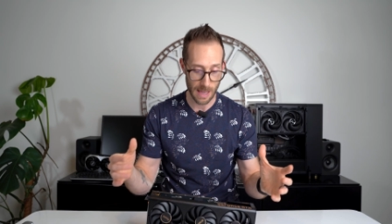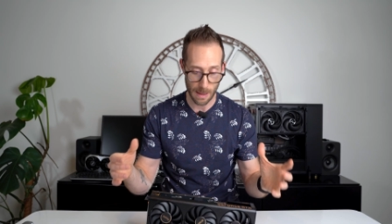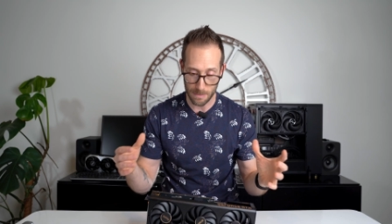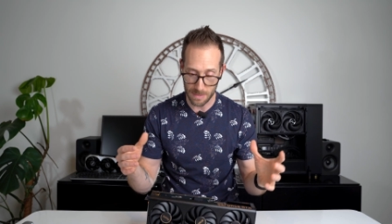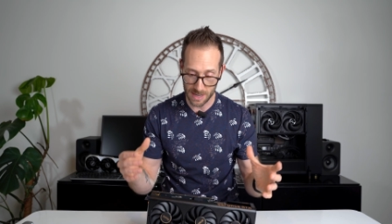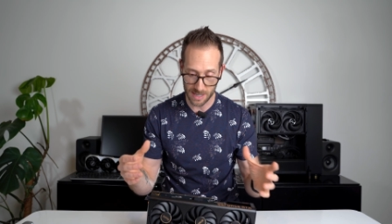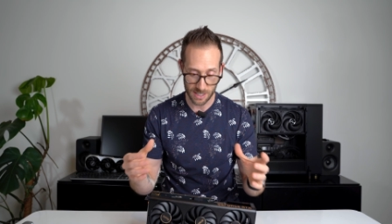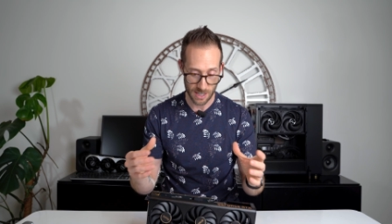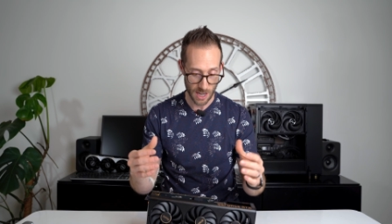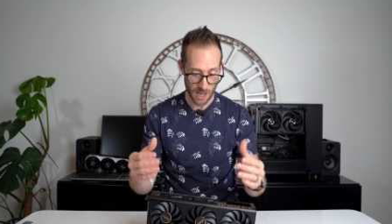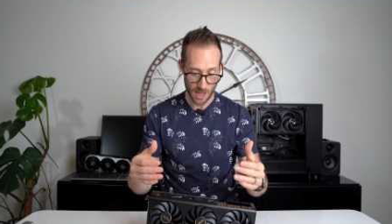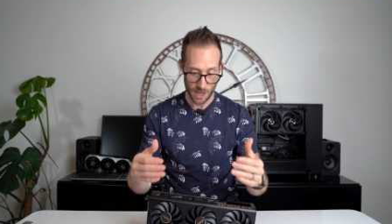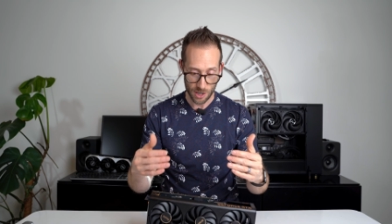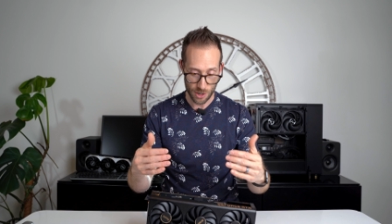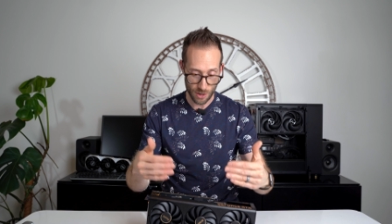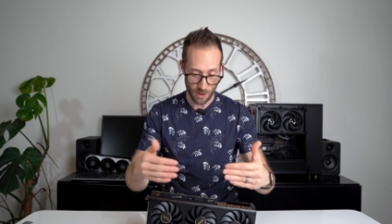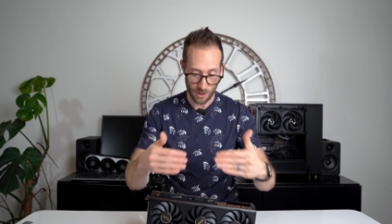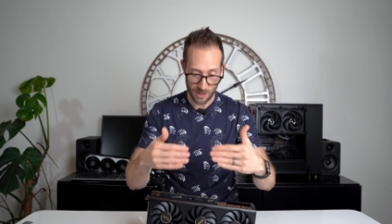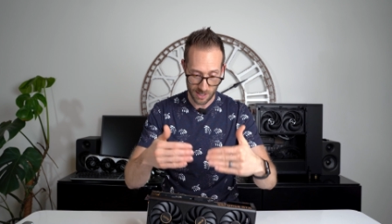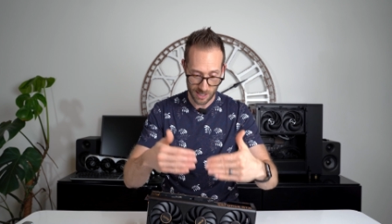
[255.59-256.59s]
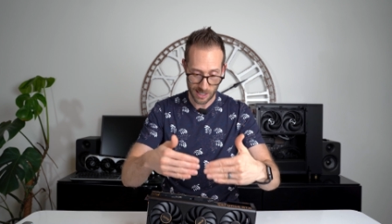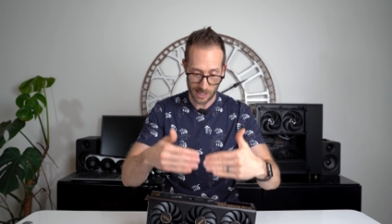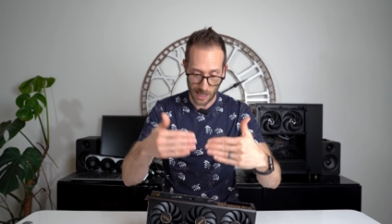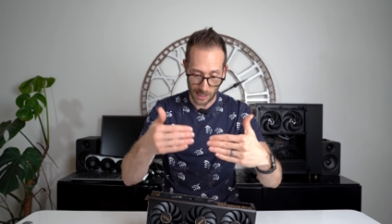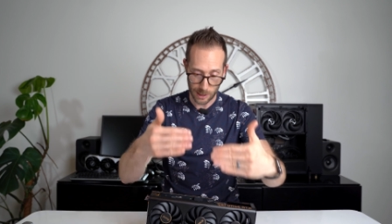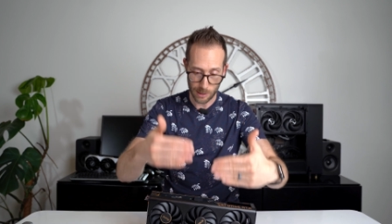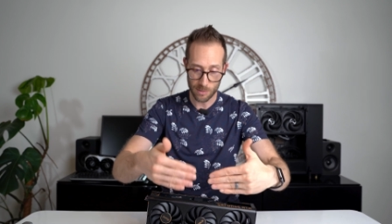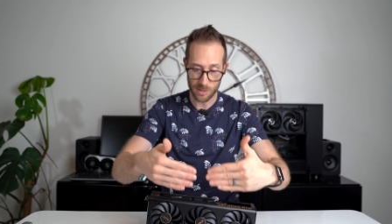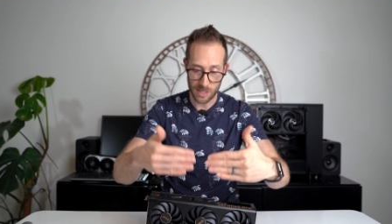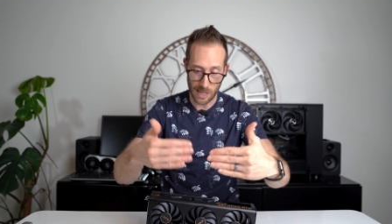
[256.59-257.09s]
that means you can
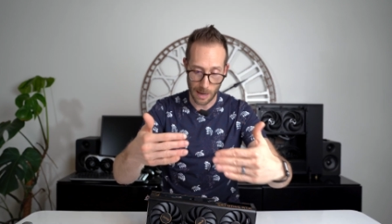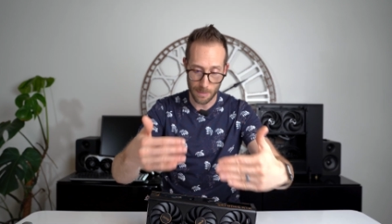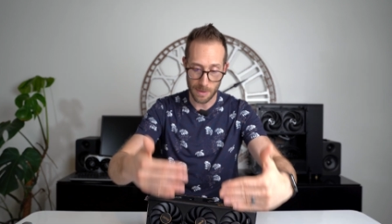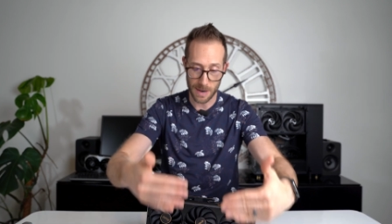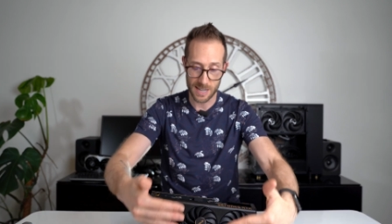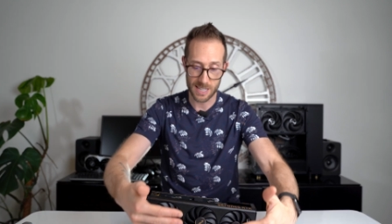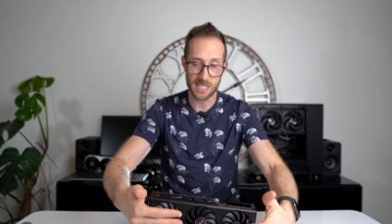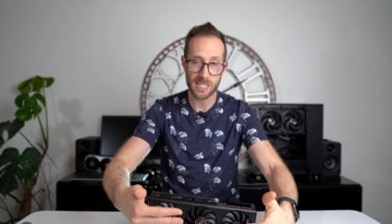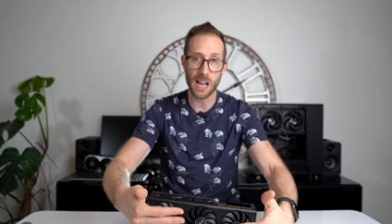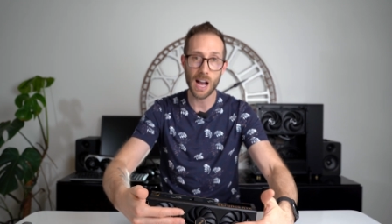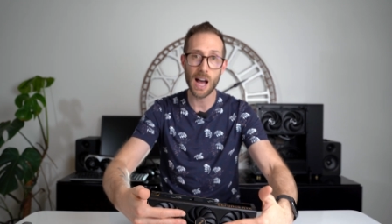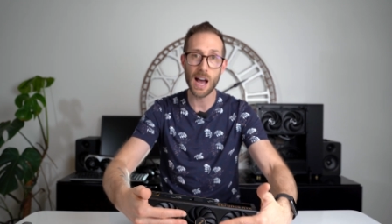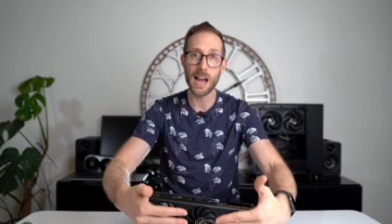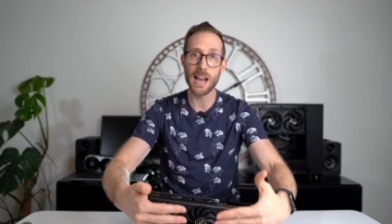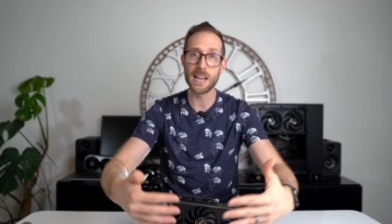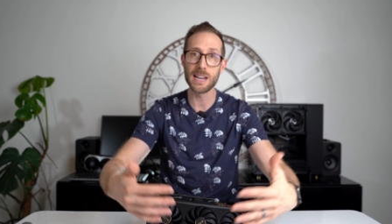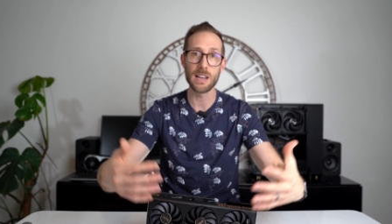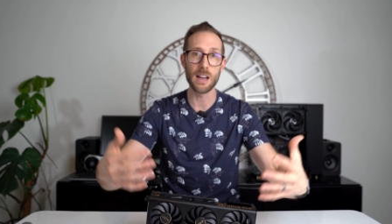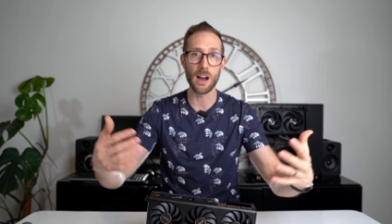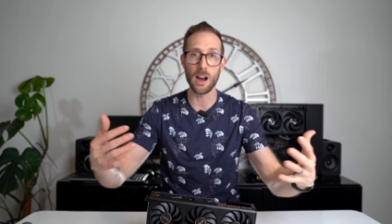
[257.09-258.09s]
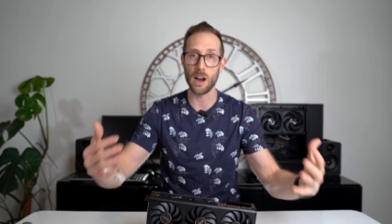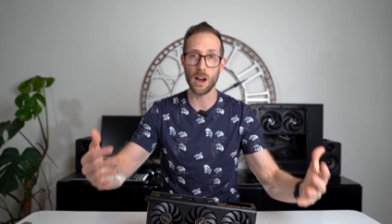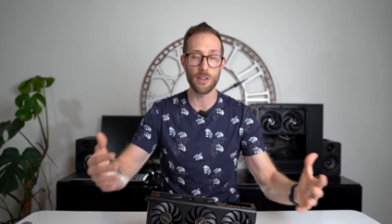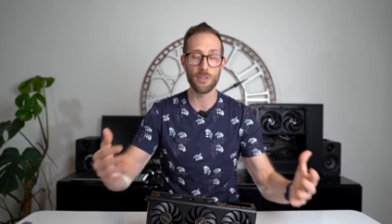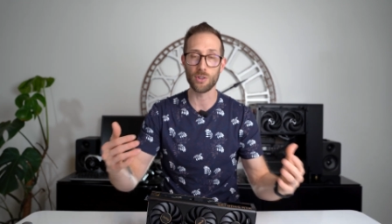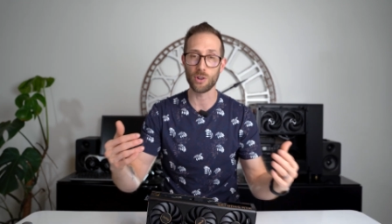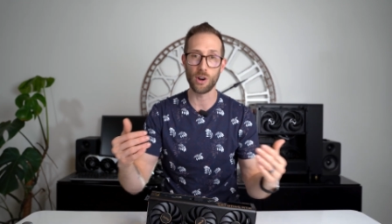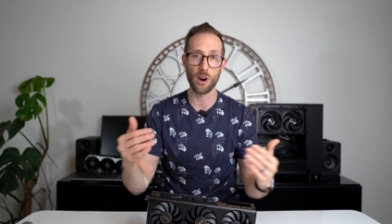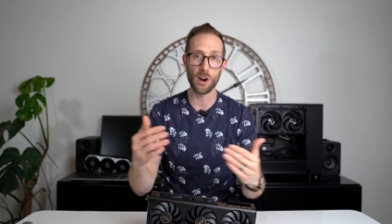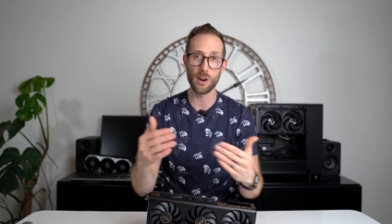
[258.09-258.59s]
slot them side by side.
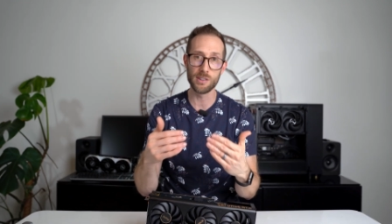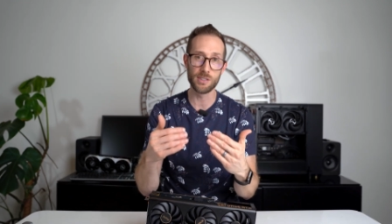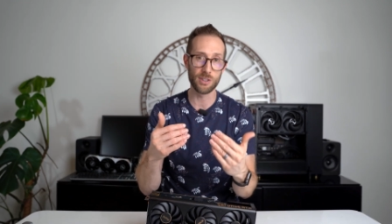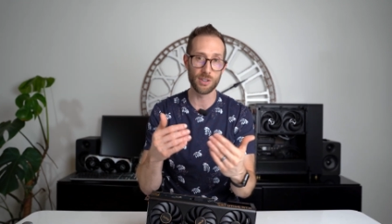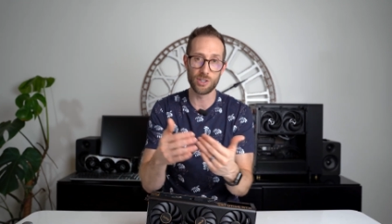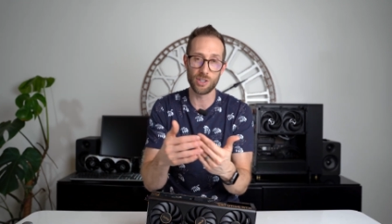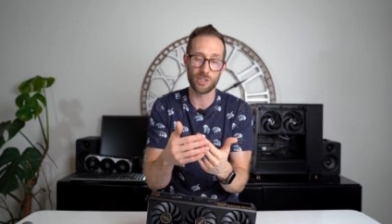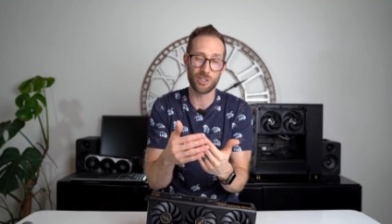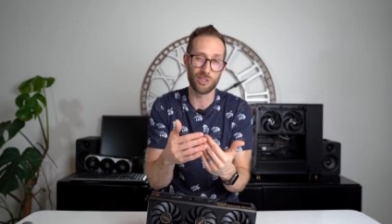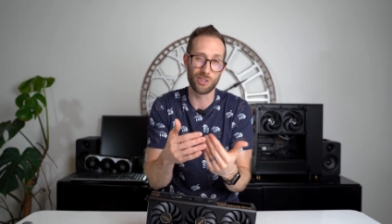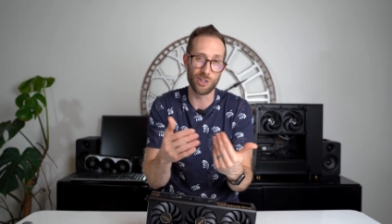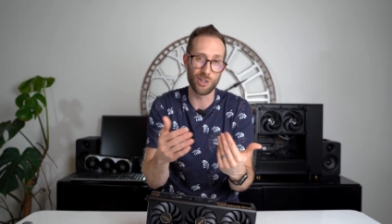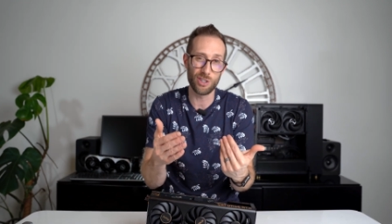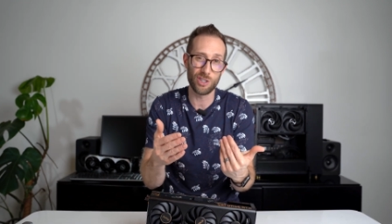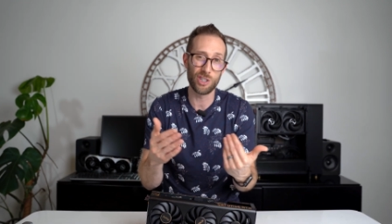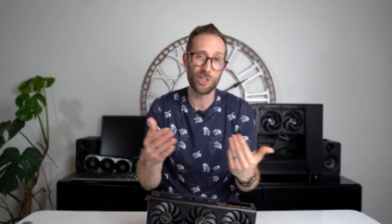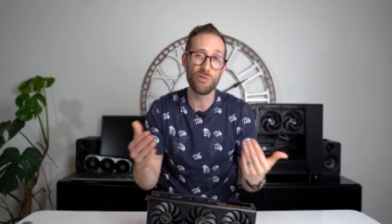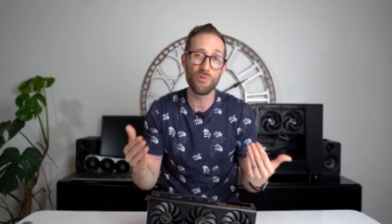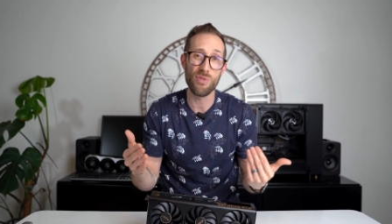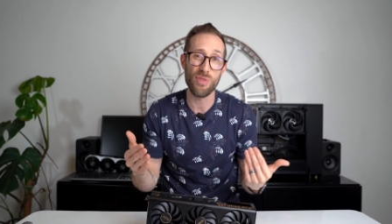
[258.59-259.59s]
Other cards, they're just, they're just too